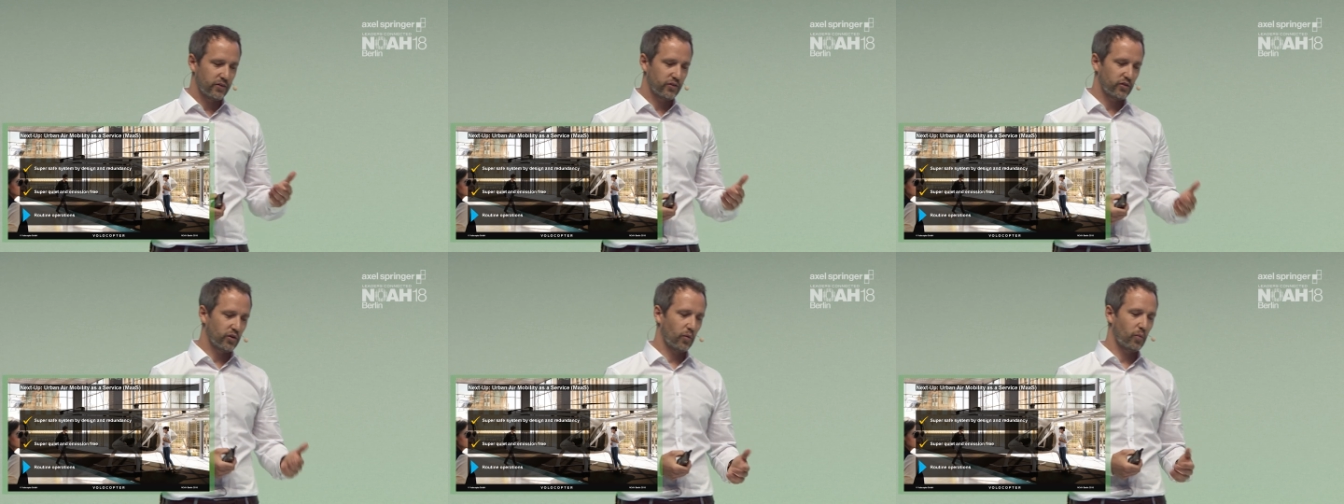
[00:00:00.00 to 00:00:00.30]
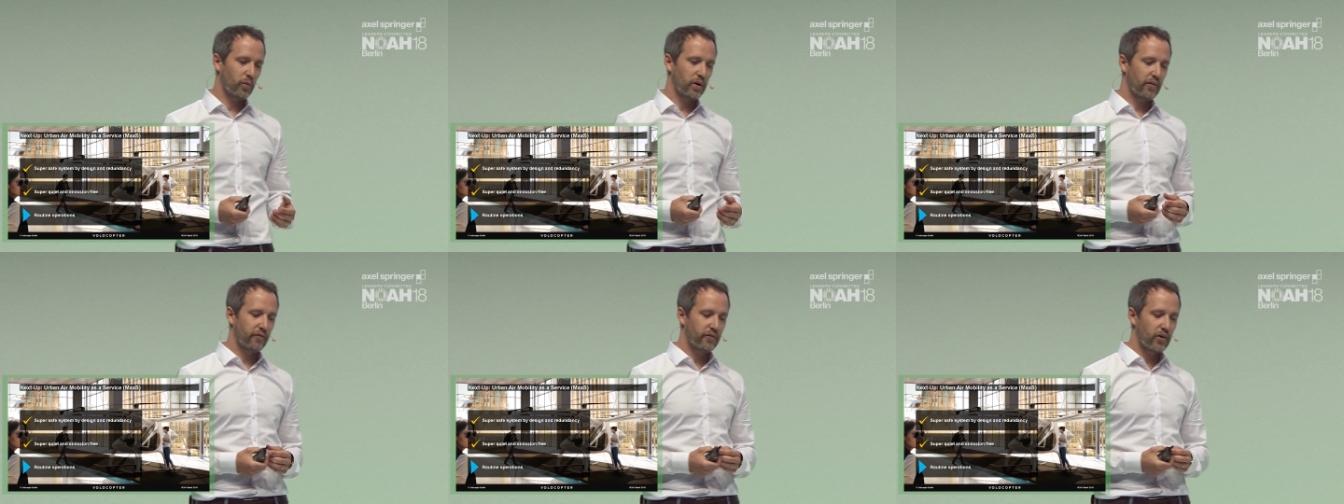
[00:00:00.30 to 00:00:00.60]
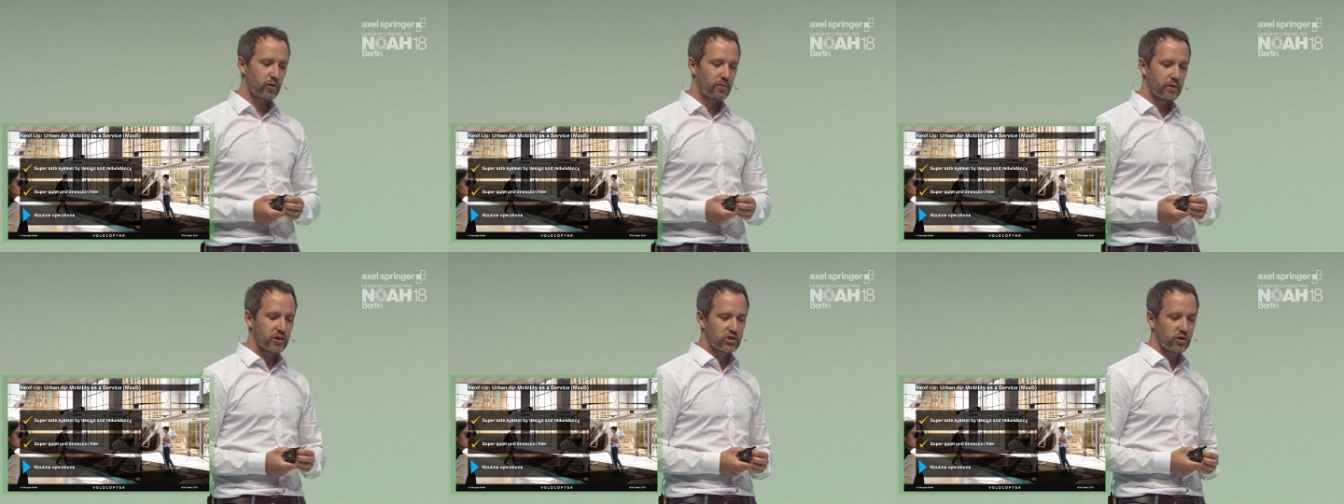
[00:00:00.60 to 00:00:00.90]
So we are
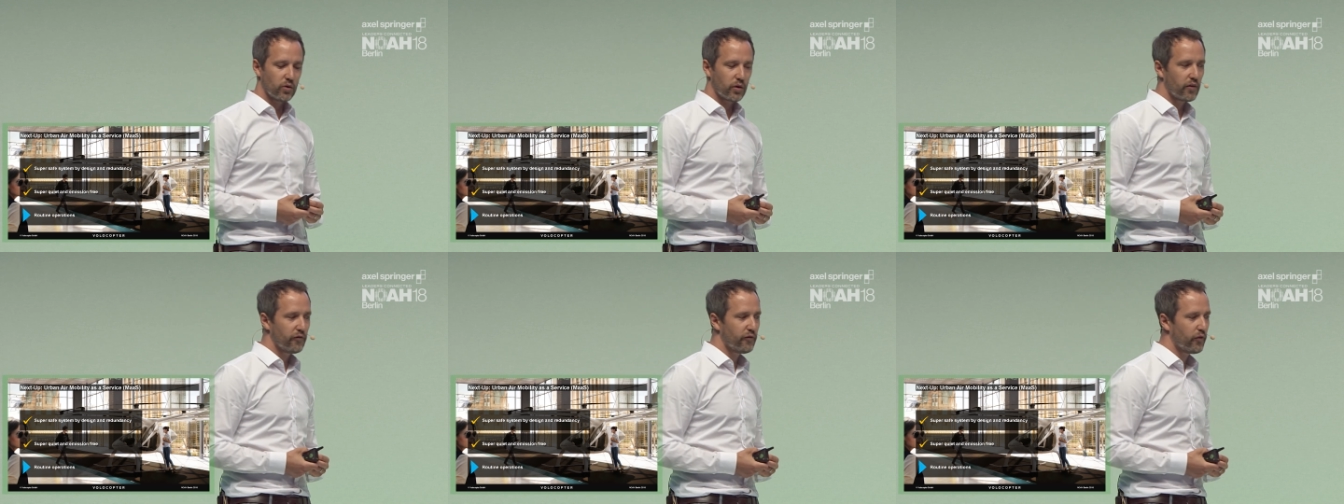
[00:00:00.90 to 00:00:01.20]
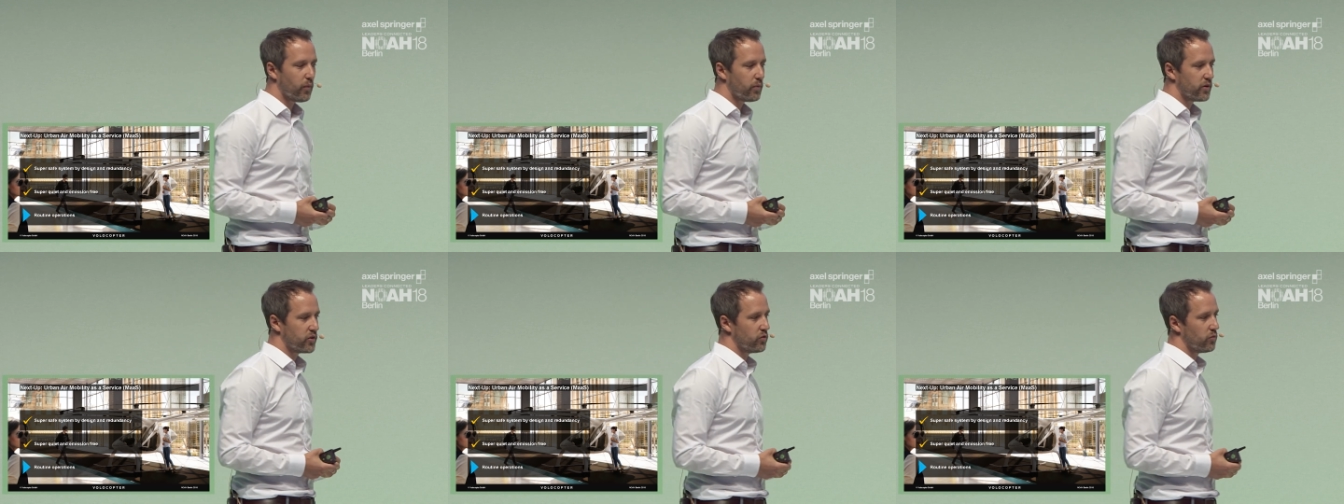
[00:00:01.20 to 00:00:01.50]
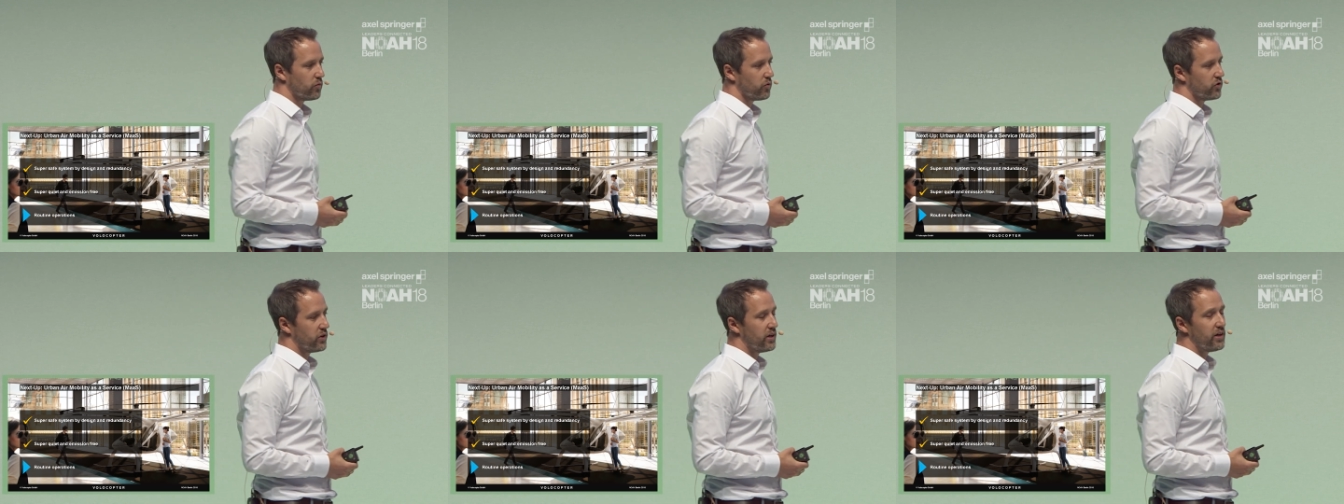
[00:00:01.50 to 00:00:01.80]
very much looking forward to
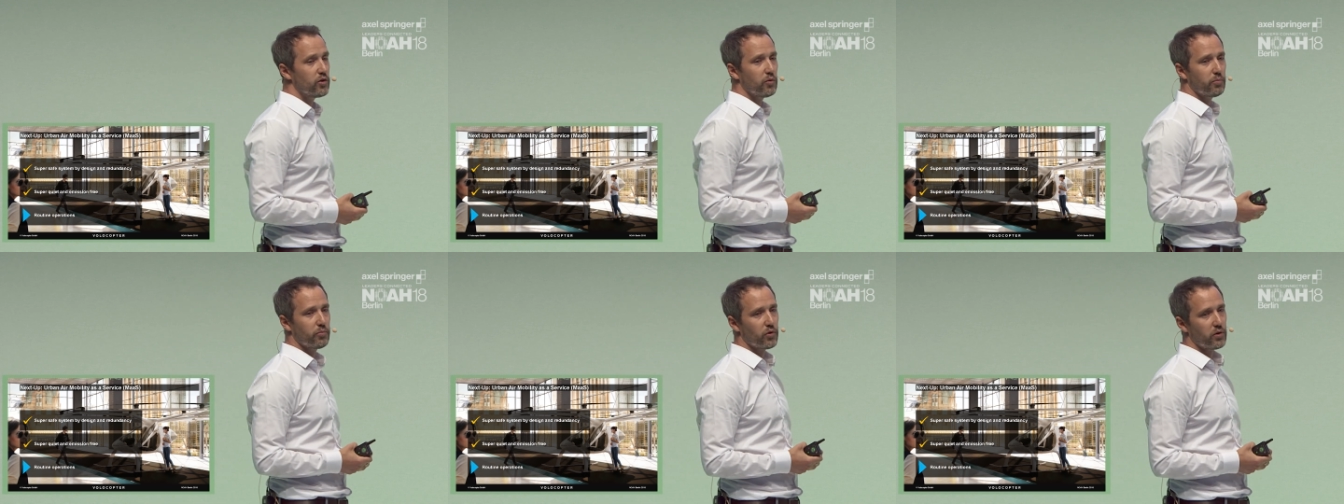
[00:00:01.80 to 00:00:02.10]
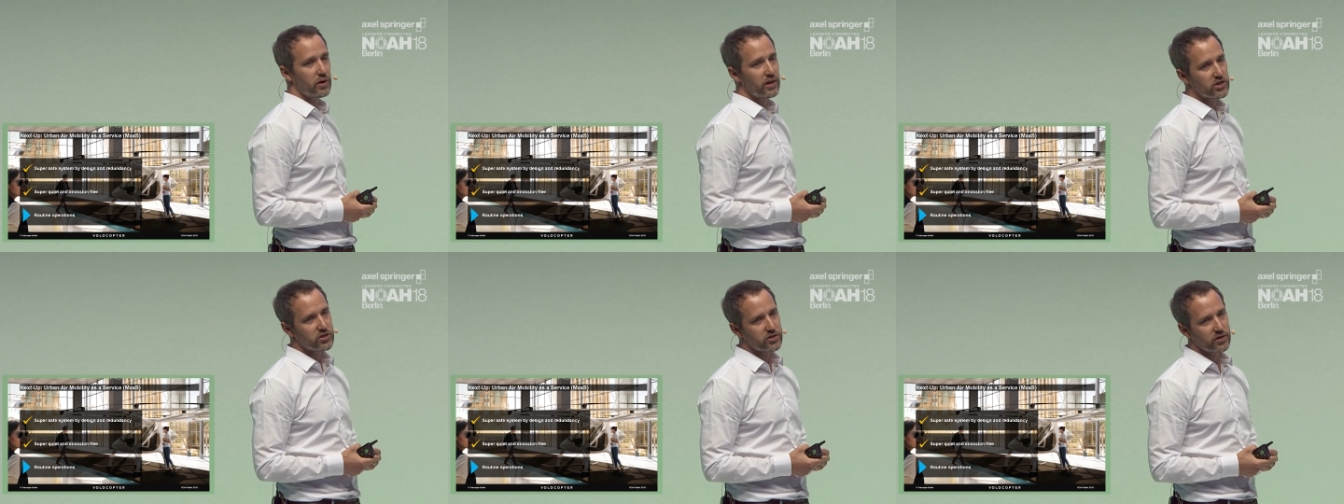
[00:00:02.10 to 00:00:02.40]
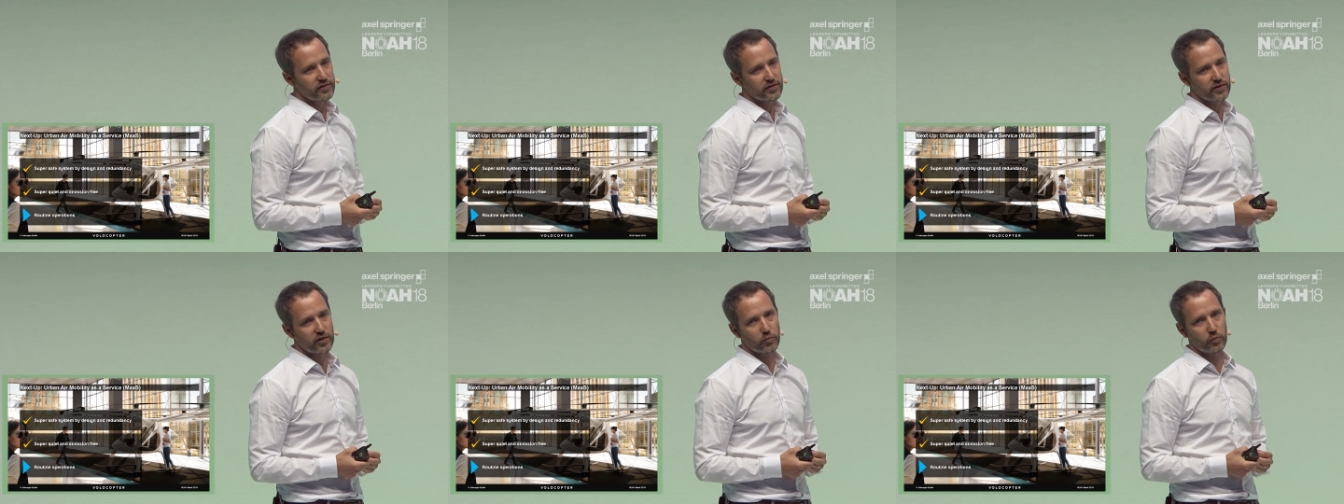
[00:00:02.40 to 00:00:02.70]
routine
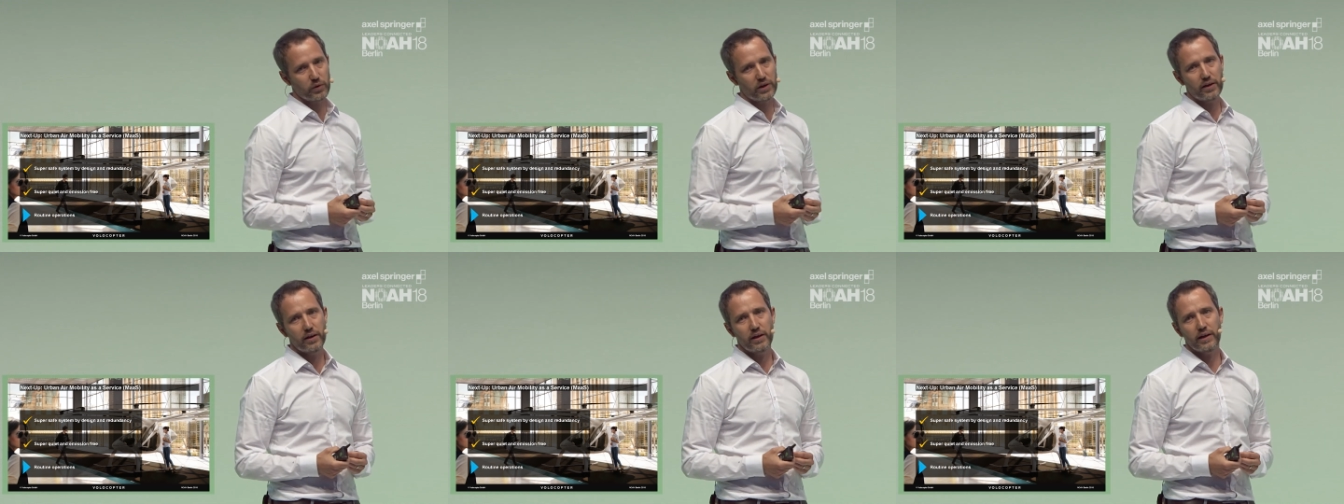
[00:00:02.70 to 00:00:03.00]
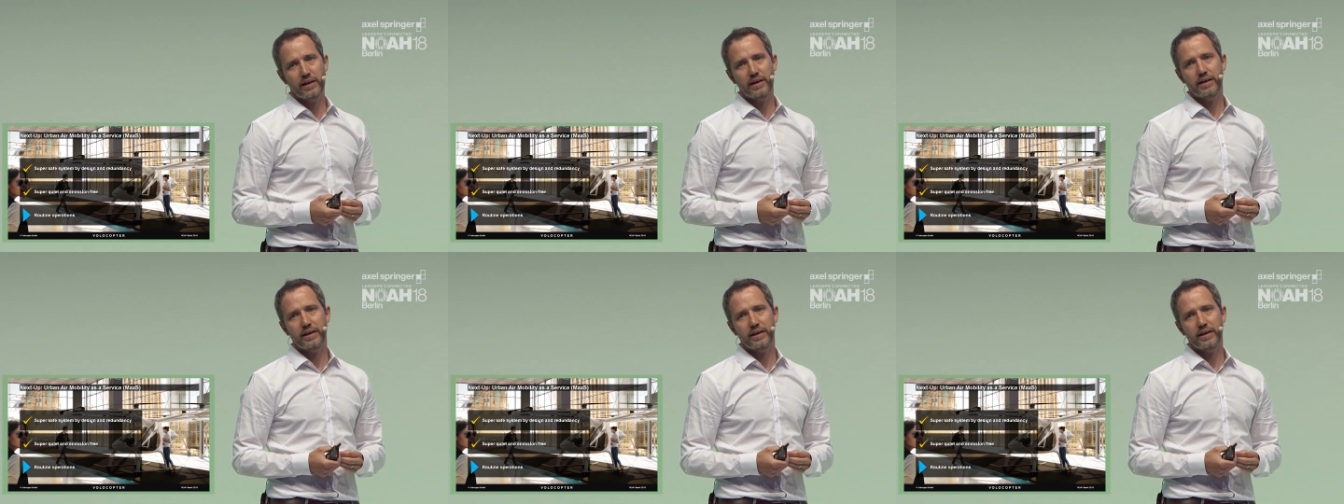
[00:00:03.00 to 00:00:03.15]
operations, and we